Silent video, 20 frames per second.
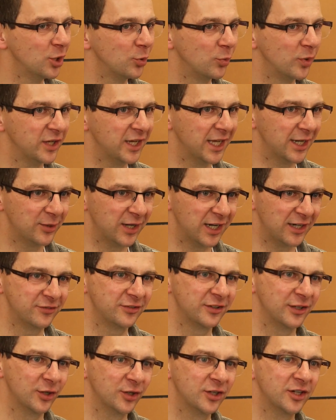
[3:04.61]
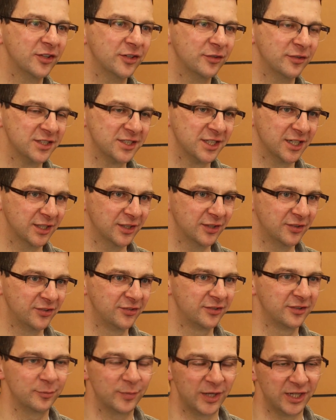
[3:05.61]
We now have to look at the
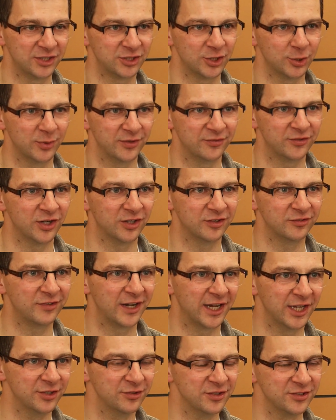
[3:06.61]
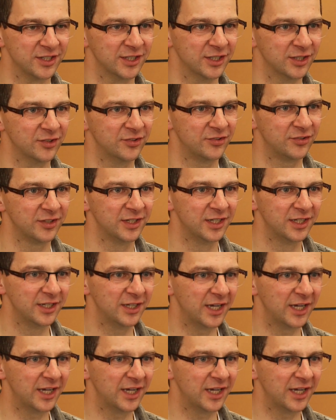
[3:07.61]
results, make sure we've got valid results,